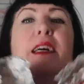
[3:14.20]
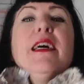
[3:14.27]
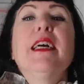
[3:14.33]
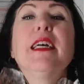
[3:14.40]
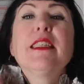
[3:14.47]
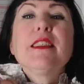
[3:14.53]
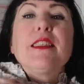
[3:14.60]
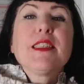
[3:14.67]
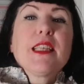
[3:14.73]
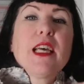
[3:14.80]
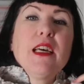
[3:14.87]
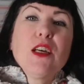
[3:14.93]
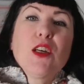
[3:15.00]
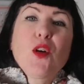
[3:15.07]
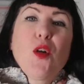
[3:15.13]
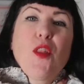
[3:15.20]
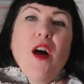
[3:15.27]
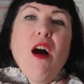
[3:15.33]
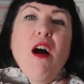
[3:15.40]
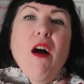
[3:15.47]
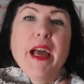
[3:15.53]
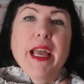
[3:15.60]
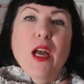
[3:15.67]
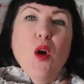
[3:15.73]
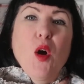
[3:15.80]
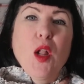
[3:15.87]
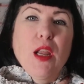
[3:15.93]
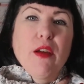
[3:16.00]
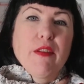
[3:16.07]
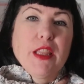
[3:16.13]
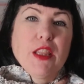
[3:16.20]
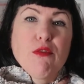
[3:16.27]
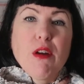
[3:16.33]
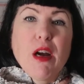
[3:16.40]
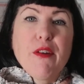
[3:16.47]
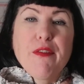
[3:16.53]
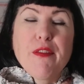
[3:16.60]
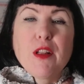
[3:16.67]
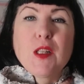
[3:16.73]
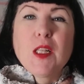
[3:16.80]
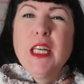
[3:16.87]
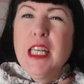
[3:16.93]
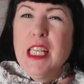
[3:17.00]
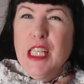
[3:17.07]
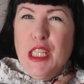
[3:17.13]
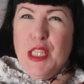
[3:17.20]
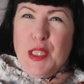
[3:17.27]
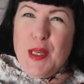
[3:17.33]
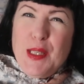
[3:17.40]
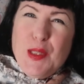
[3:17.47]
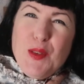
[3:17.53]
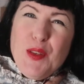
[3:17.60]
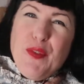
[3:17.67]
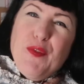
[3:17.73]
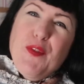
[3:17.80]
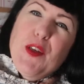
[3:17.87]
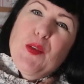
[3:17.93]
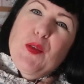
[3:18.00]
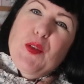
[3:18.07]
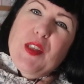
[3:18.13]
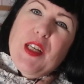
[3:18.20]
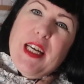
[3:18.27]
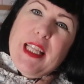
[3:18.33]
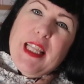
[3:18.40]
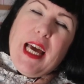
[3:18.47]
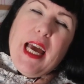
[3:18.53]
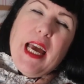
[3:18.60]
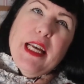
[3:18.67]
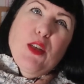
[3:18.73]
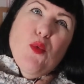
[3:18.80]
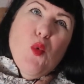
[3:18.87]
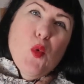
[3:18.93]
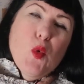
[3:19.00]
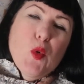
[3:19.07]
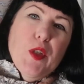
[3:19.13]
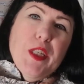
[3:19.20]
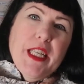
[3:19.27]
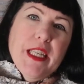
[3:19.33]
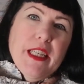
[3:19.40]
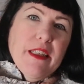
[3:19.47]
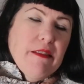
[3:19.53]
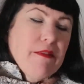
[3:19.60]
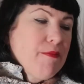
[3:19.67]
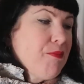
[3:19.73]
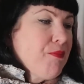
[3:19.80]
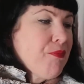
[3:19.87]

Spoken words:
It's got the high collar and the ruffle, so it sort of feels like that Edwardiana